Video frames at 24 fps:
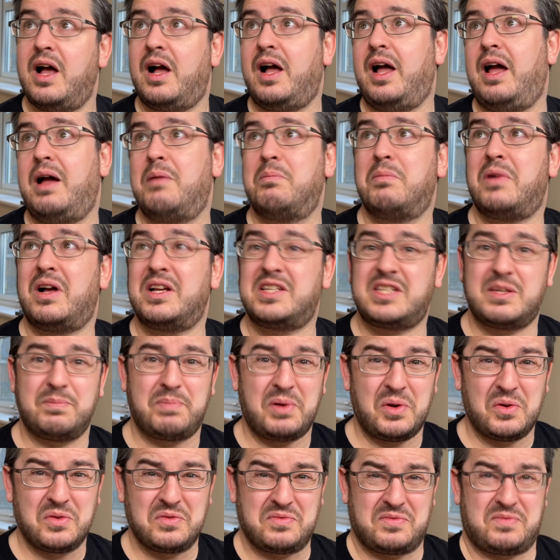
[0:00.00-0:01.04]
I
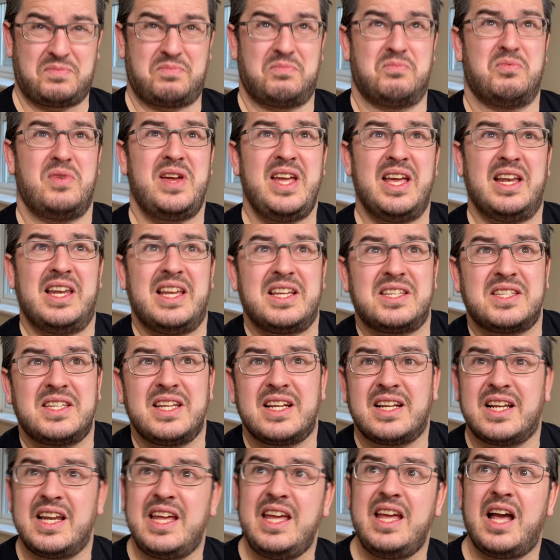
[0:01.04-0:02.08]
suppose
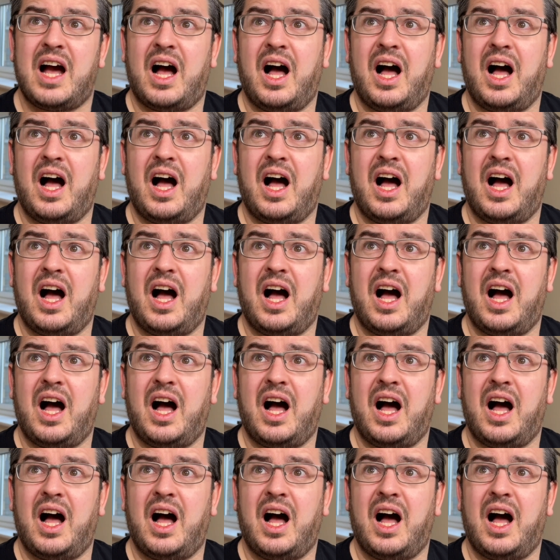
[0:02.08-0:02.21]
realistically,